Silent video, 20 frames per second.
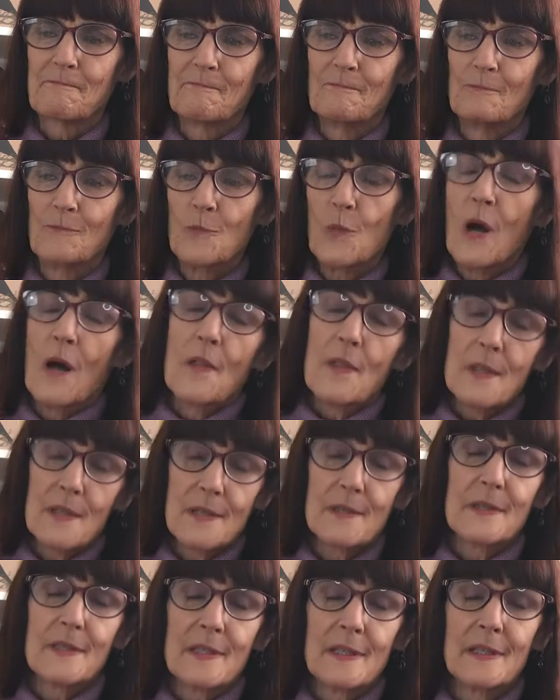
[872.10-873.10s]

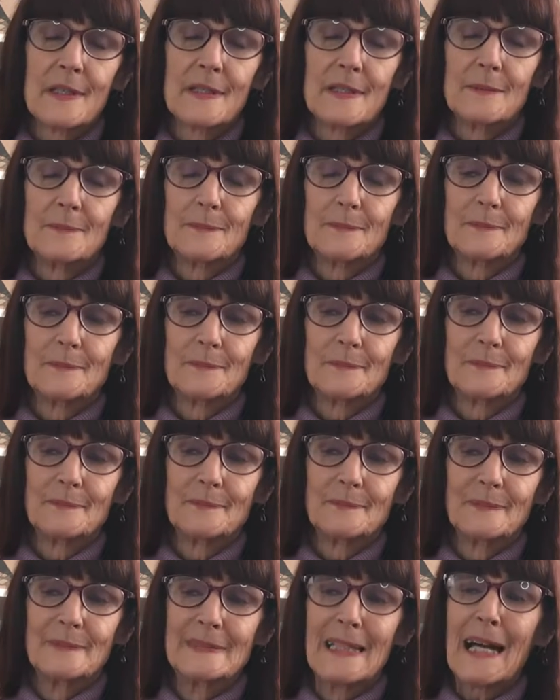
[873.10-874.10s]
the
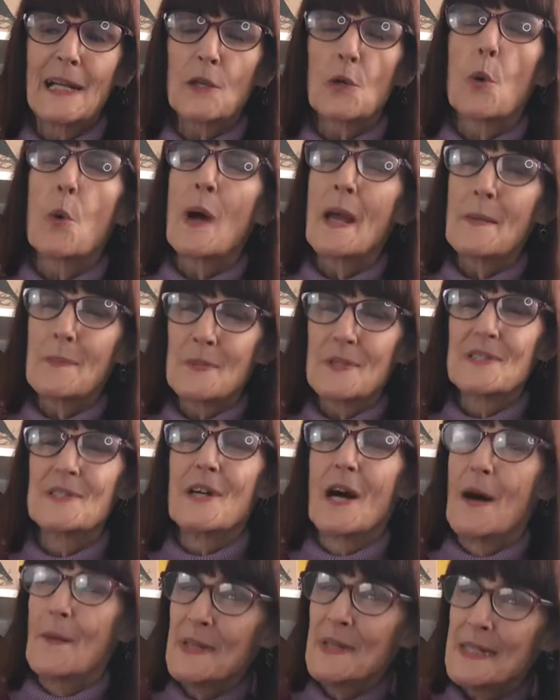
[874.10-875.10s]
not quite
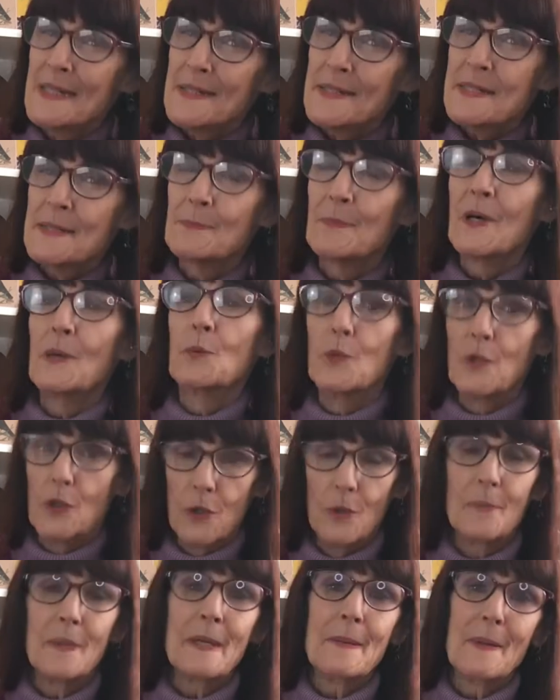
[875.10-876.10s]
predominance, but
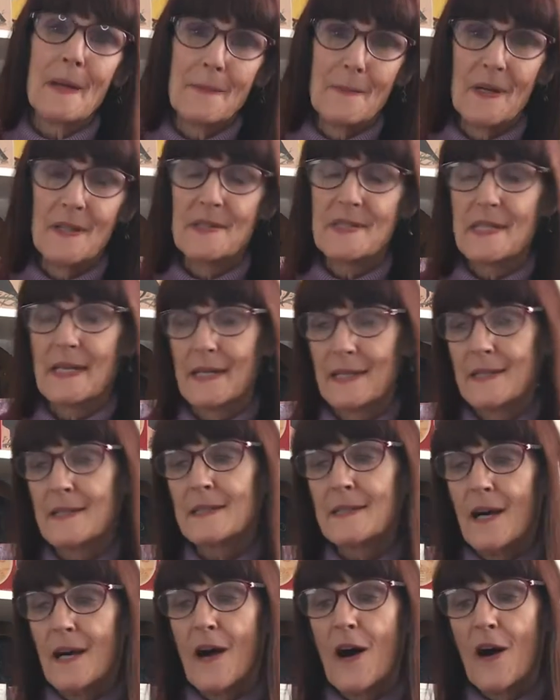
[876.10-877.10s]
will be by month's
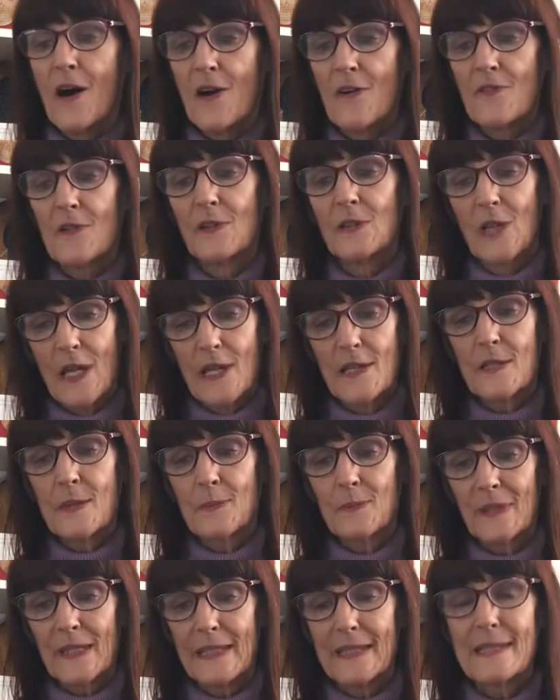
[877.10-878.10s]
end, of a lot of the
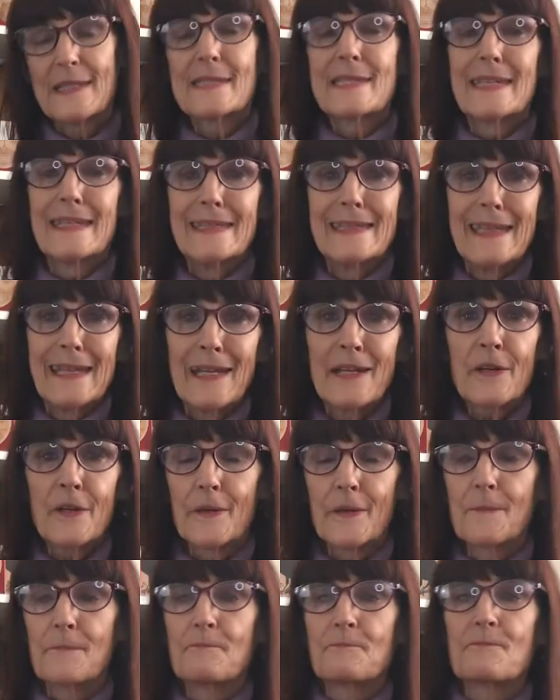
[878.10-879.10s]
planets in
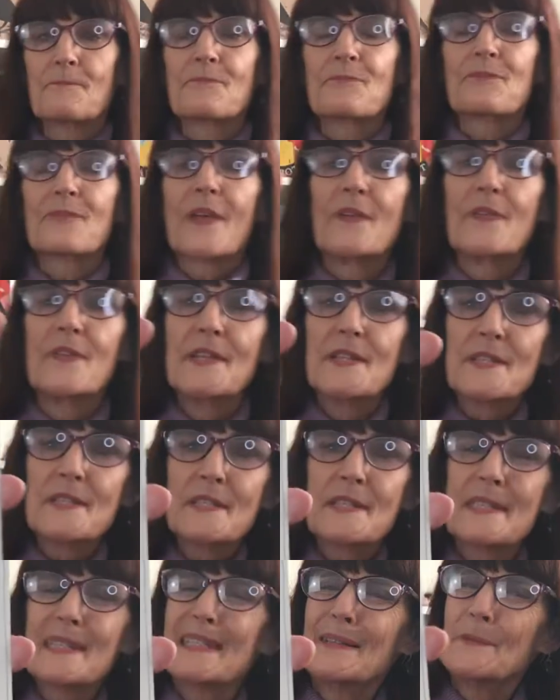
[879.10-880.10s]
air. This
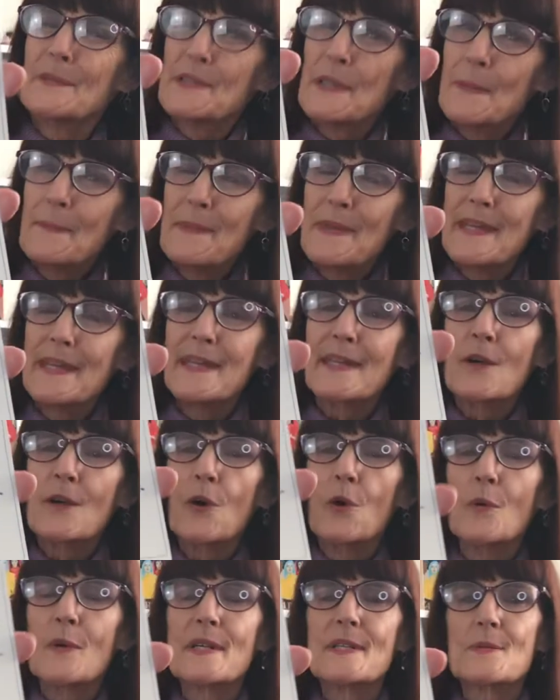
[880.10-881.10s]
is, to me,
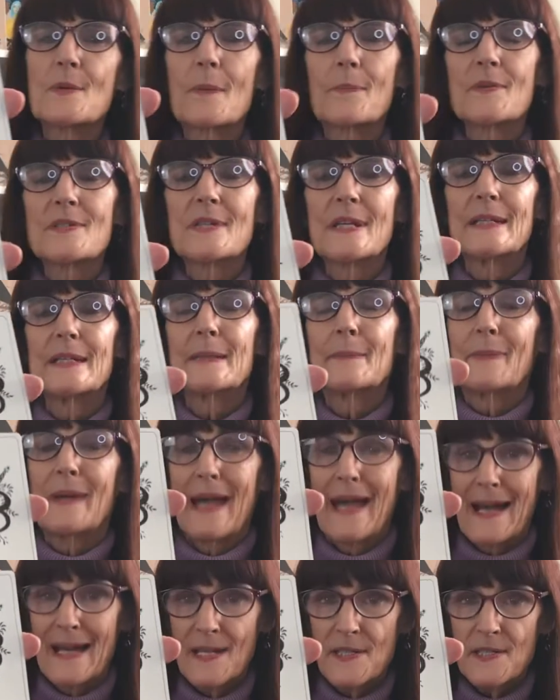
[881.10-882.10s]
always representing
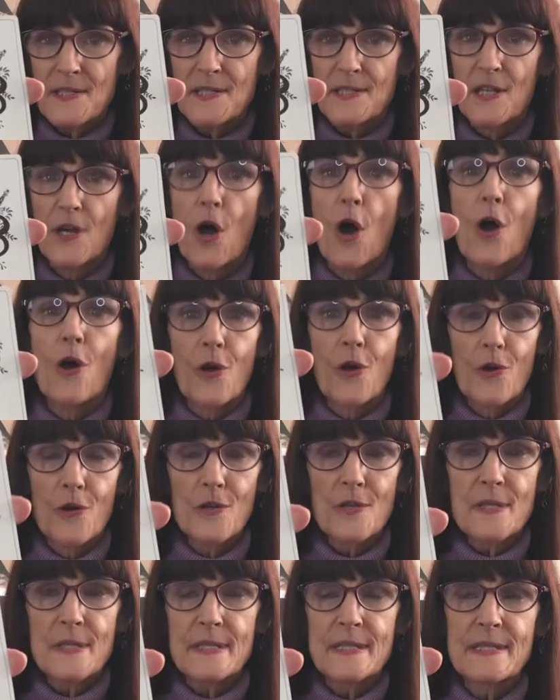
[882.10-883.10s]
past
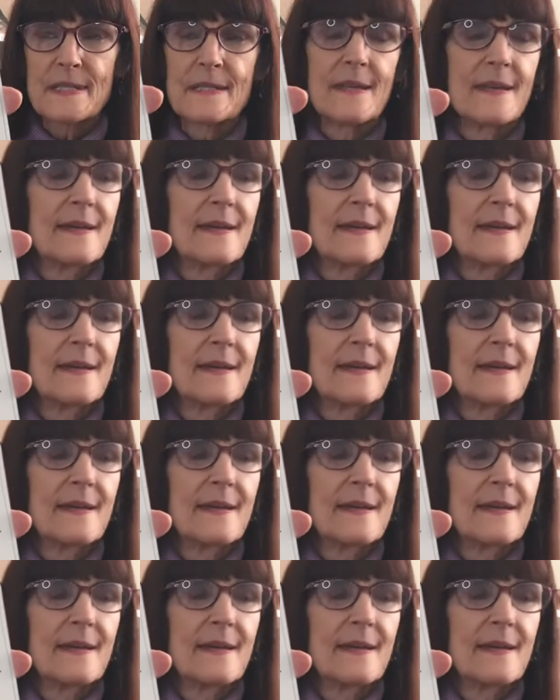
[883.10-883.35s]
hurts,